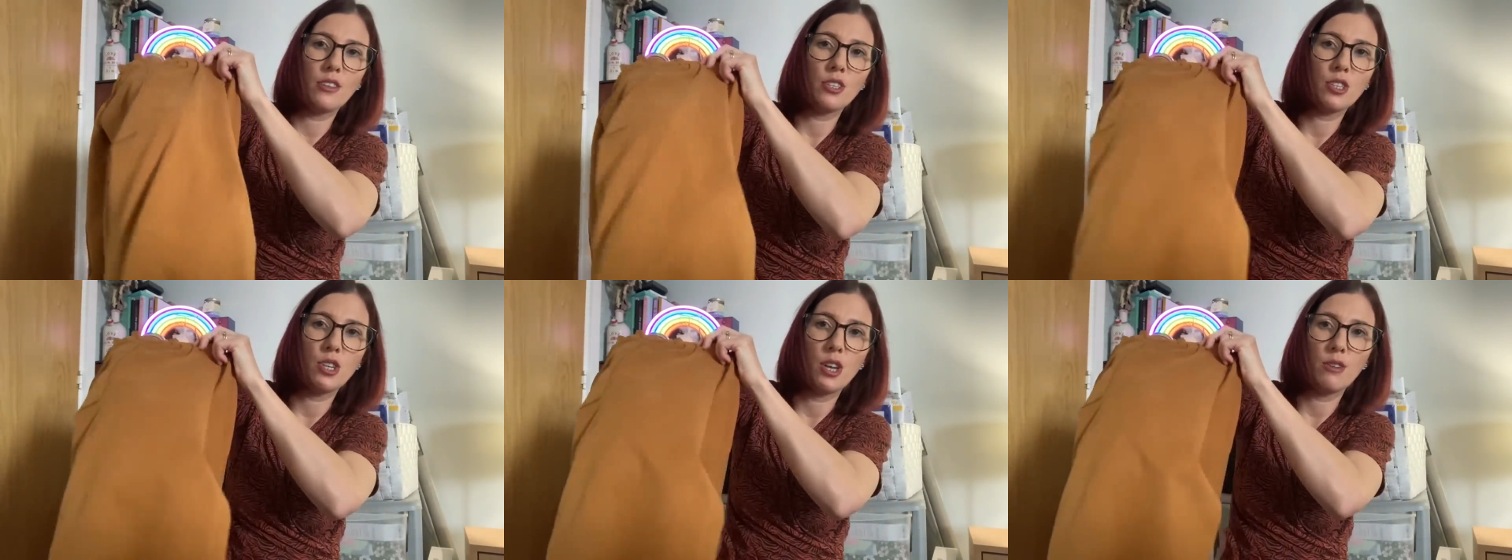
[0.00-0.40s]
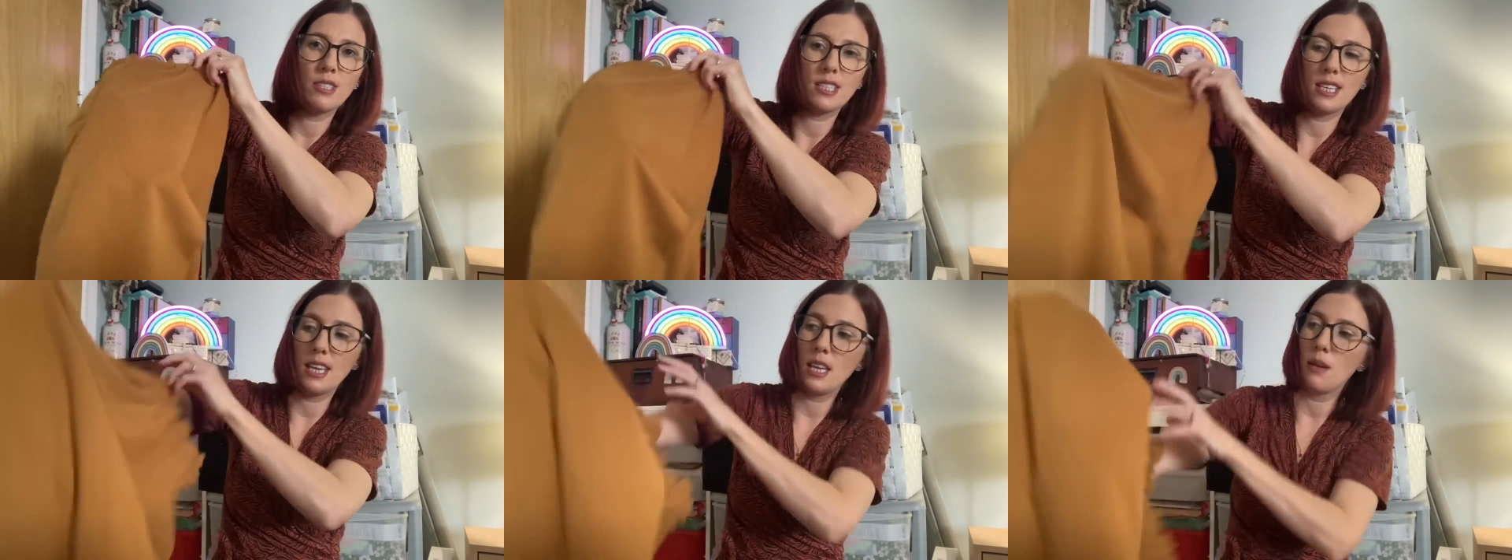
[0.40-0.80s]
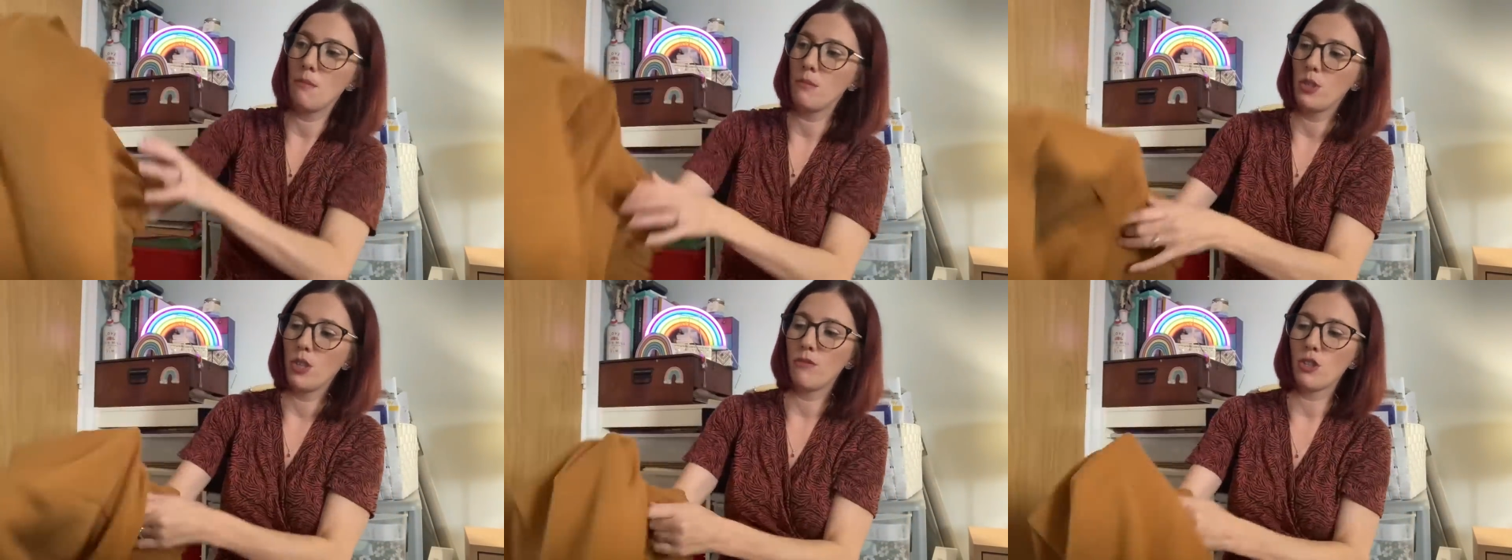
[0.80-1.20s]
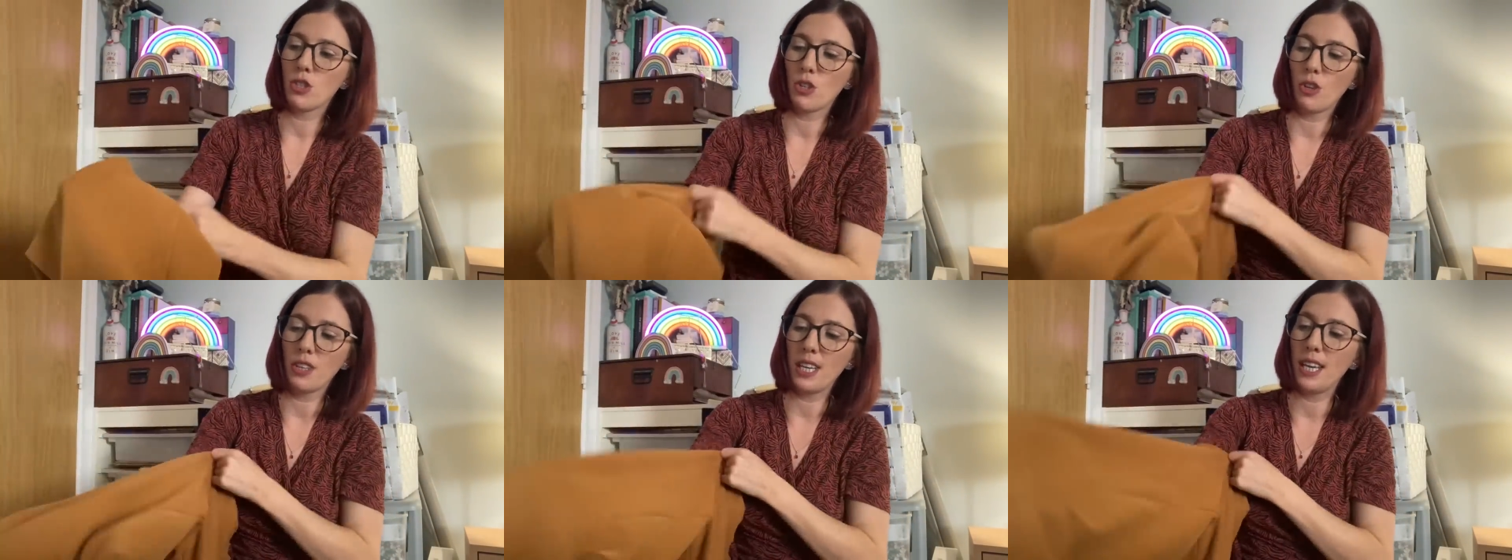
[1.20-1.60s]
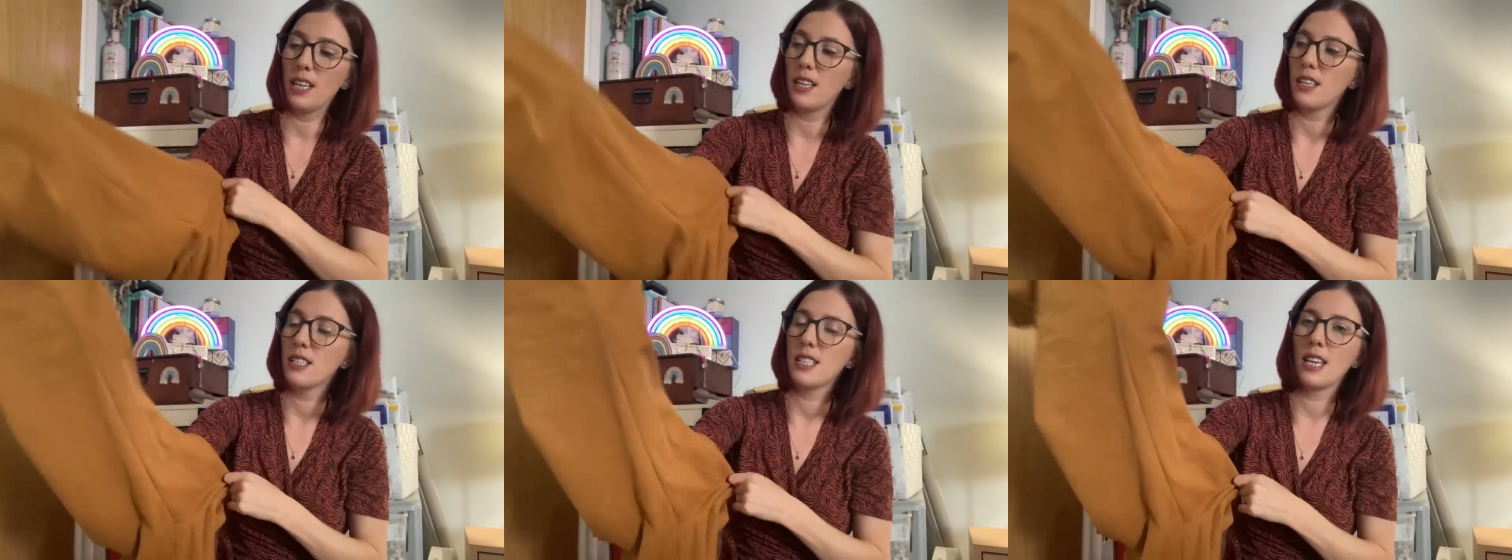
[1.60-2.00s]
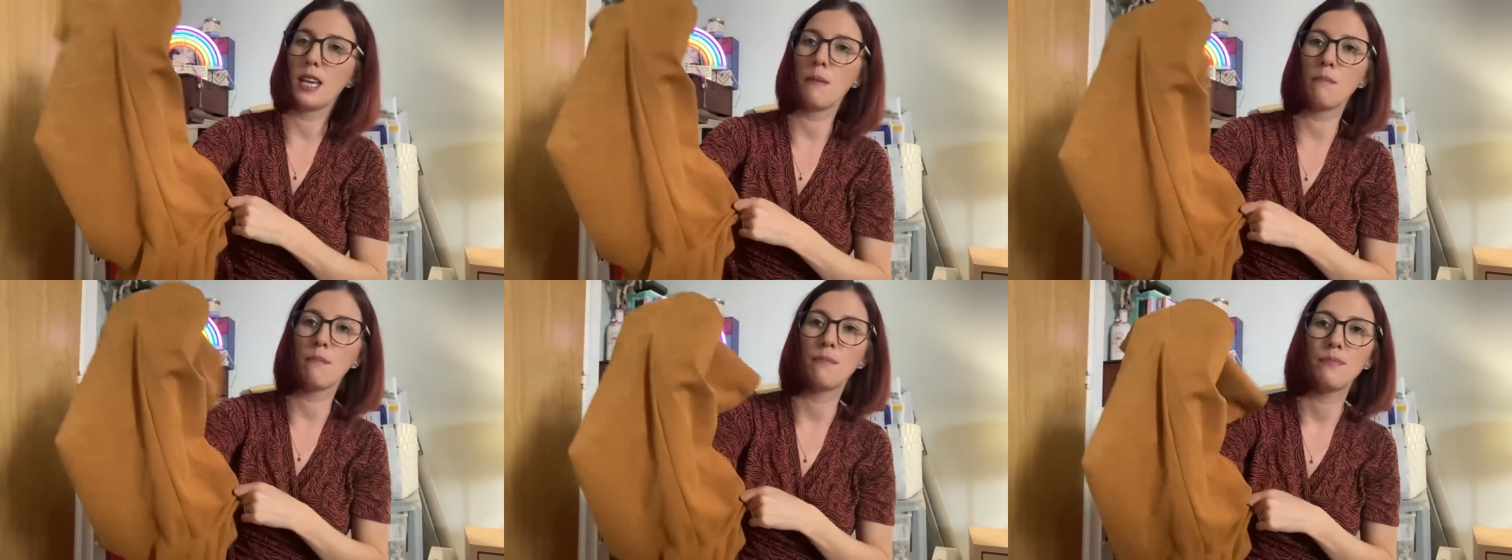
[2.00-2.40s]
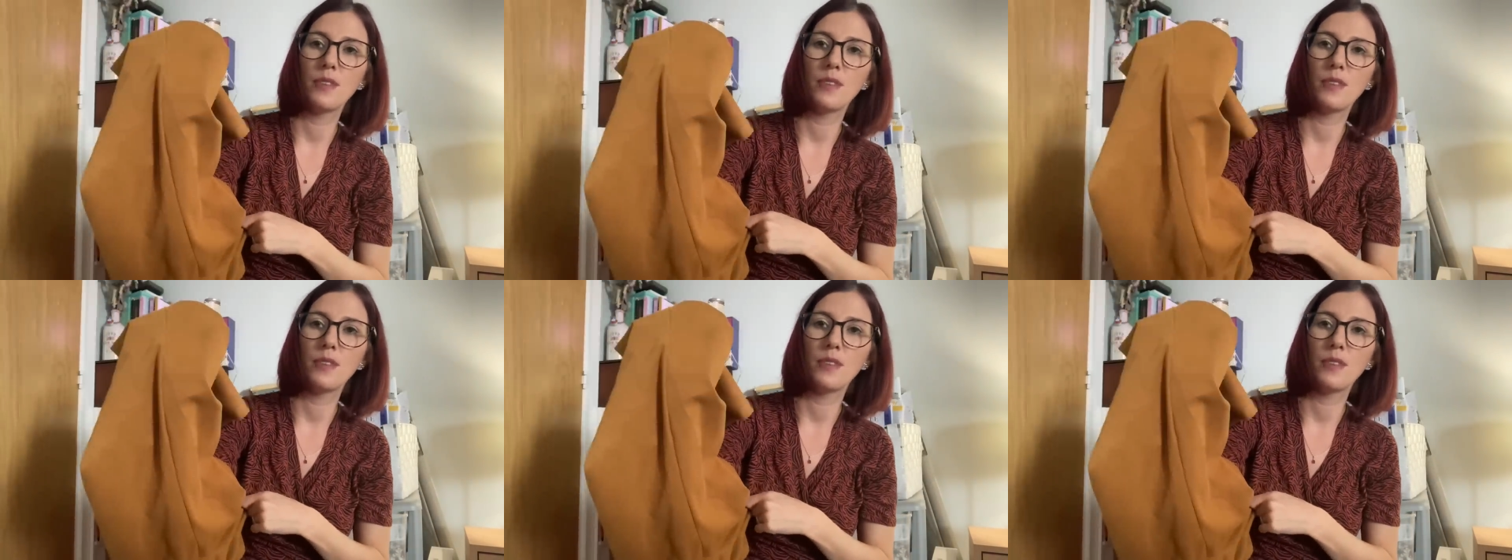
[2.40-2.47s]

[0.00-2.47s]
there's no seam. You've just got the inner seam.